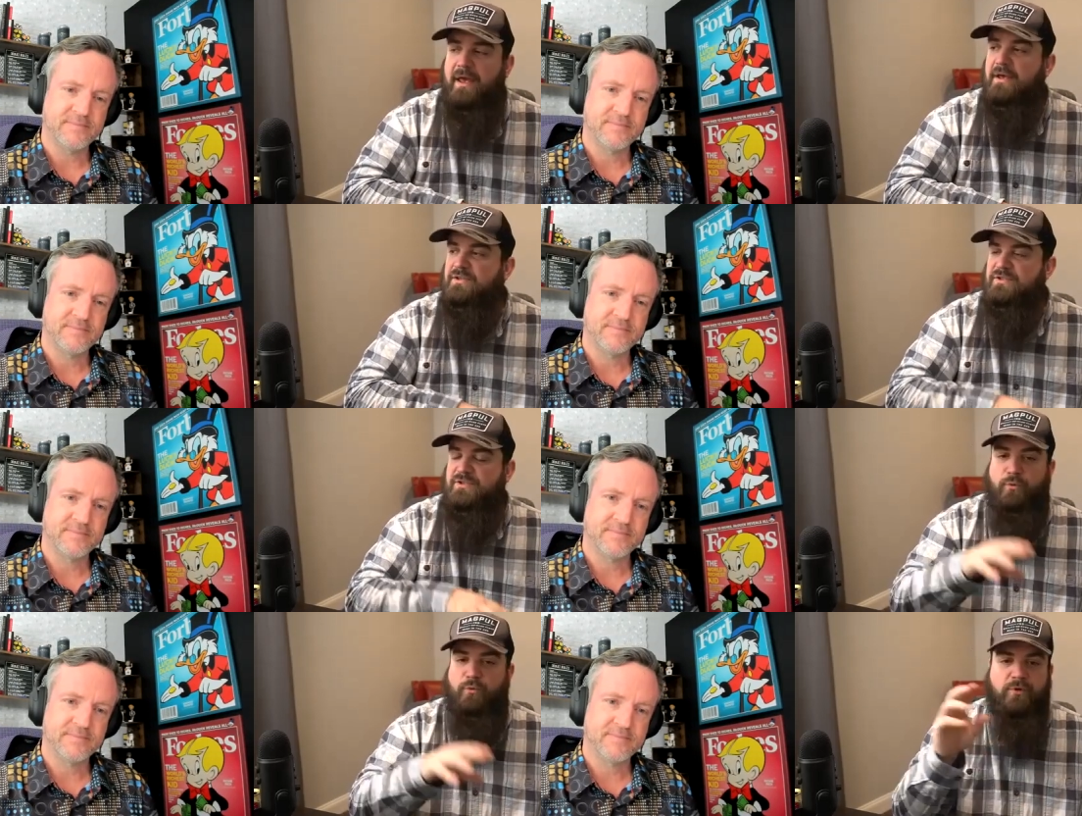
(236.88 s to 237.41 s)

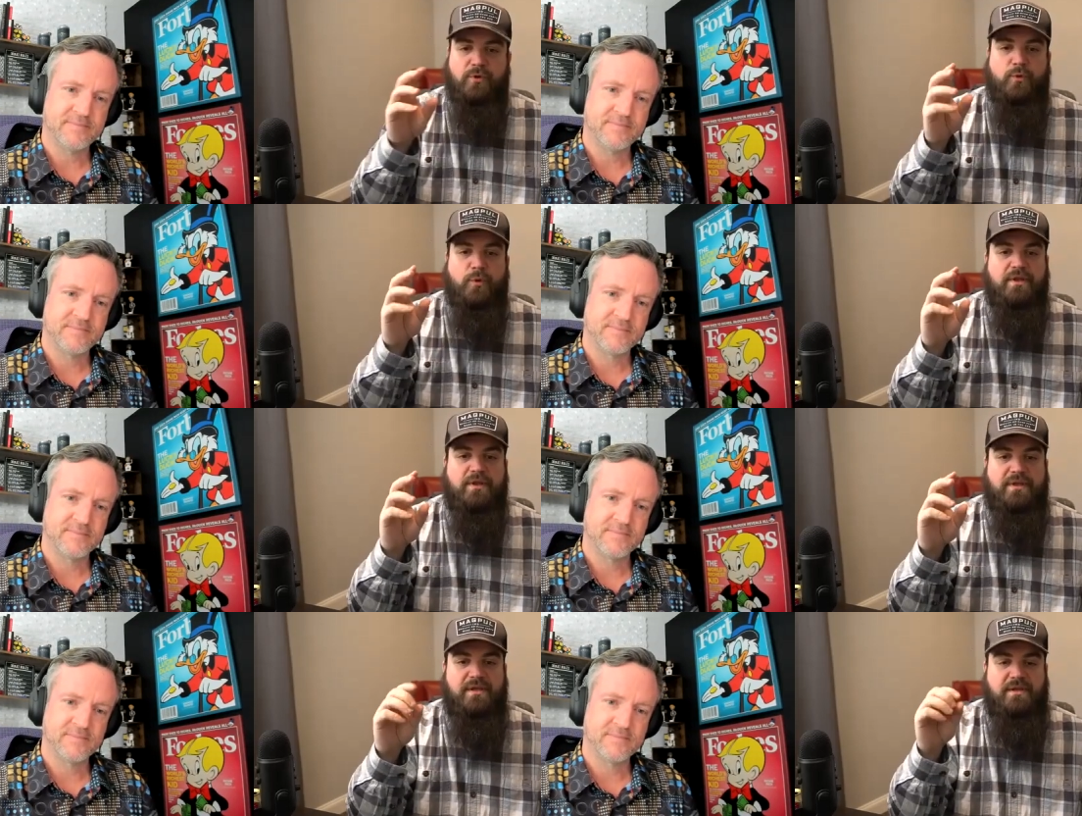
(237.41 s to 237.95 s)
Speaker 1: So real
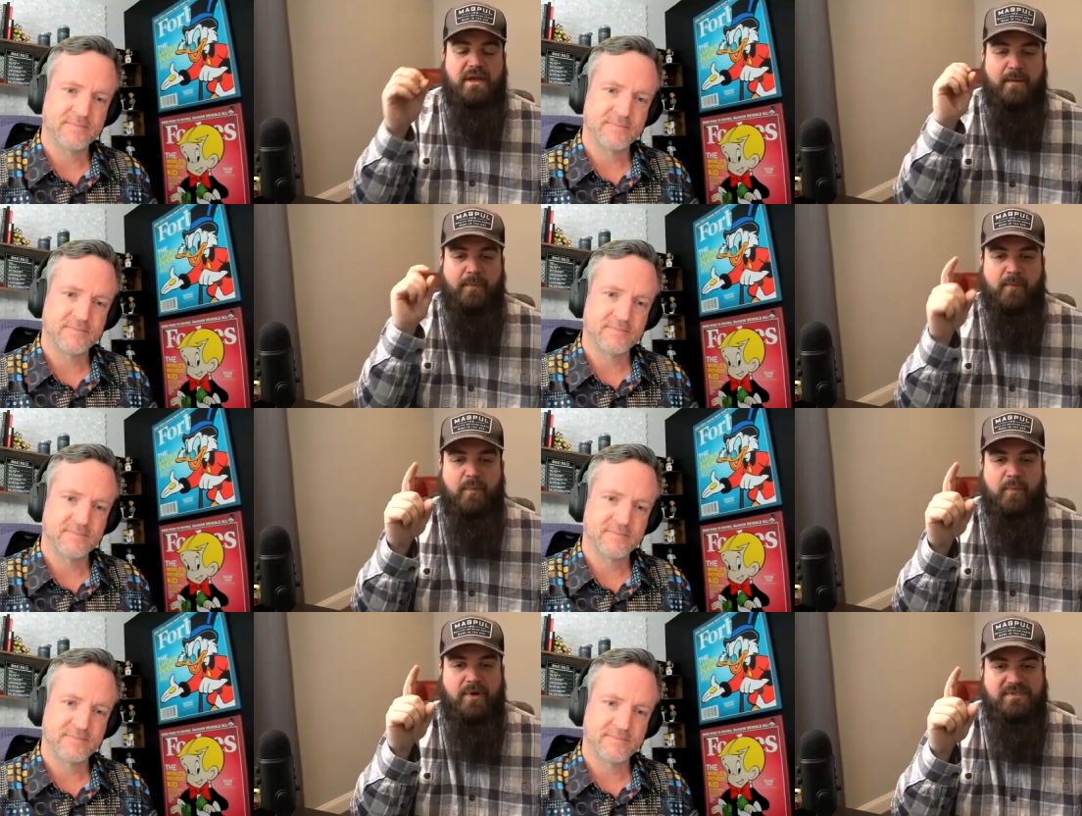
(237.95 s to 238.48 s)
quickly, a couple
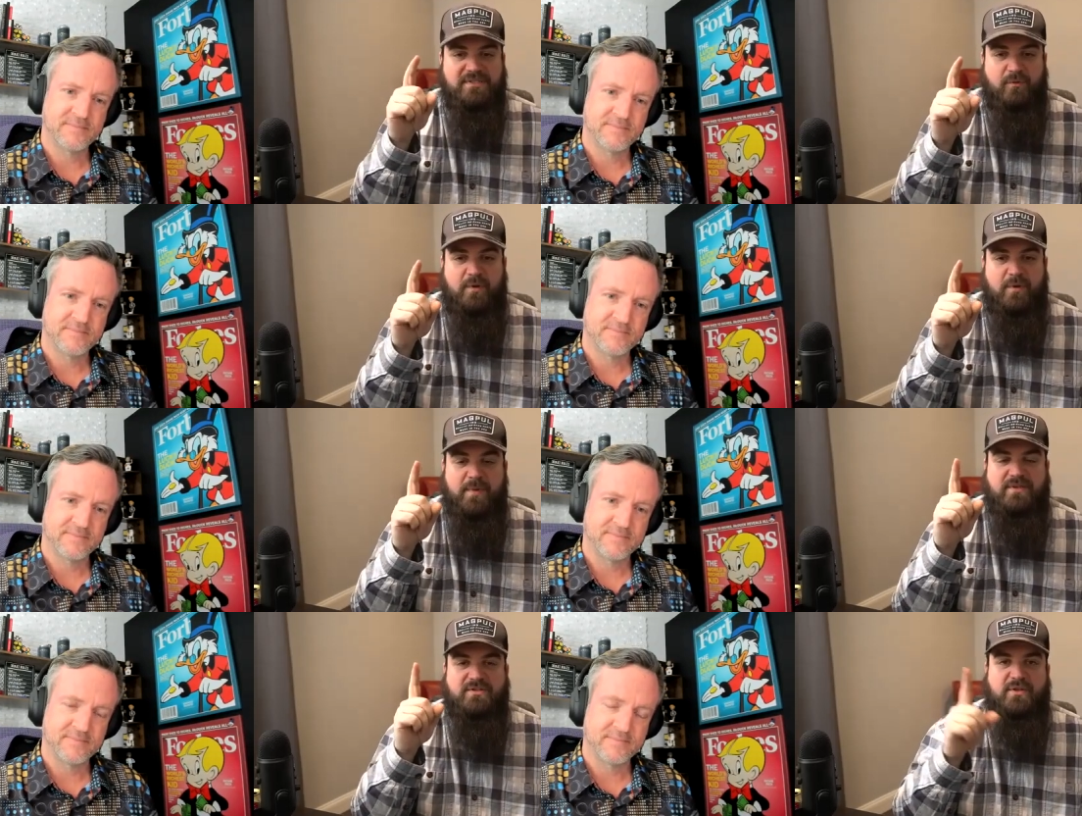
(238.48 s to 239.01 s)
of points that I want
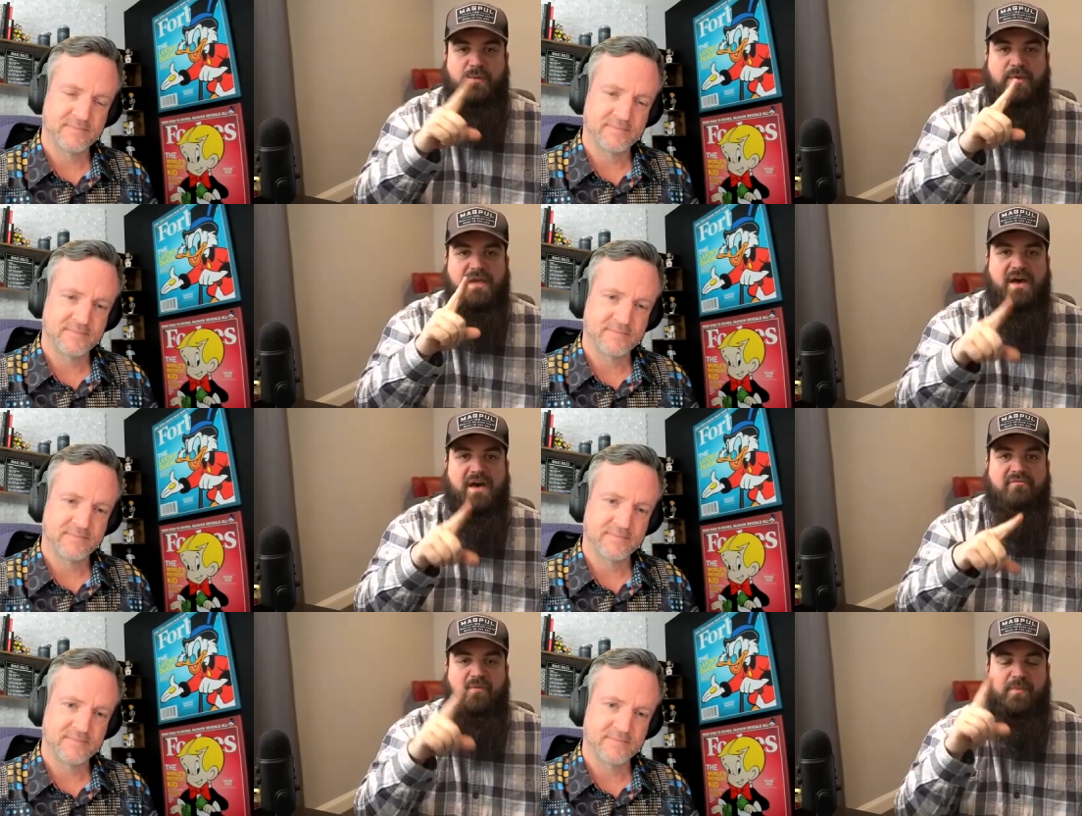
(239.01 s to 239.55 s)
to make sure that we
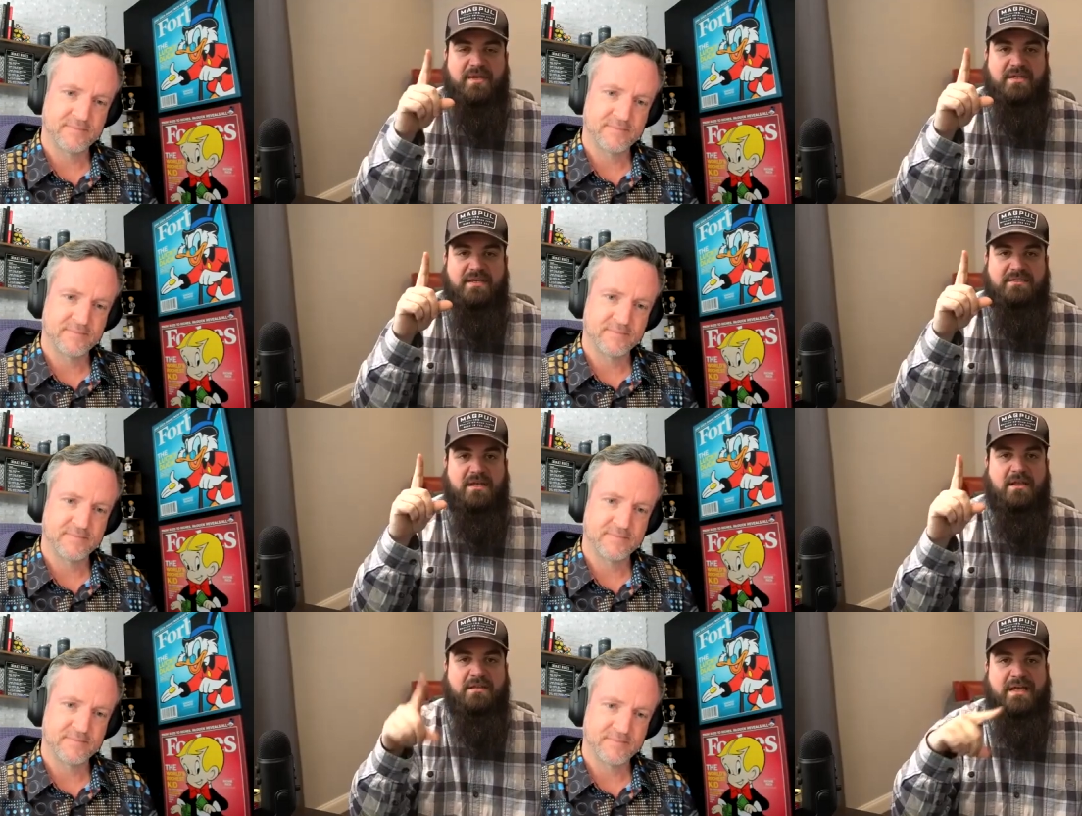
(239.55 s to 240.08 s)
cover, because
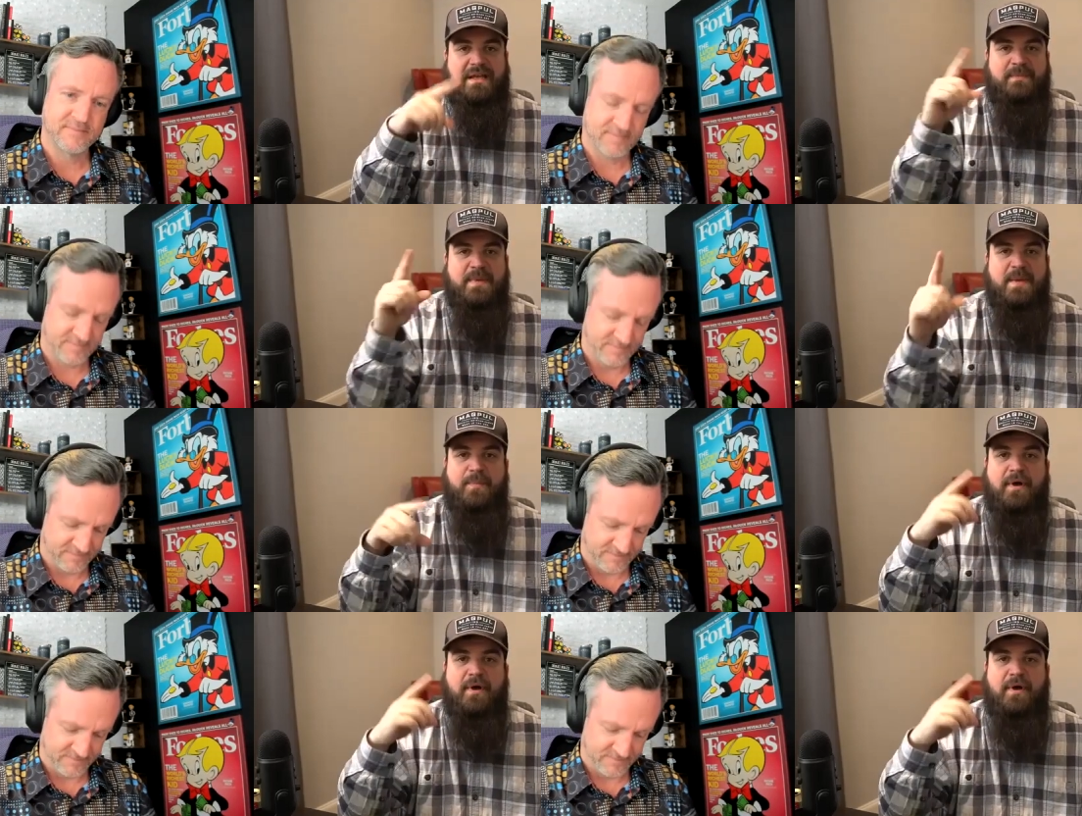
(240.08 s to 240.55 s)
a lot of people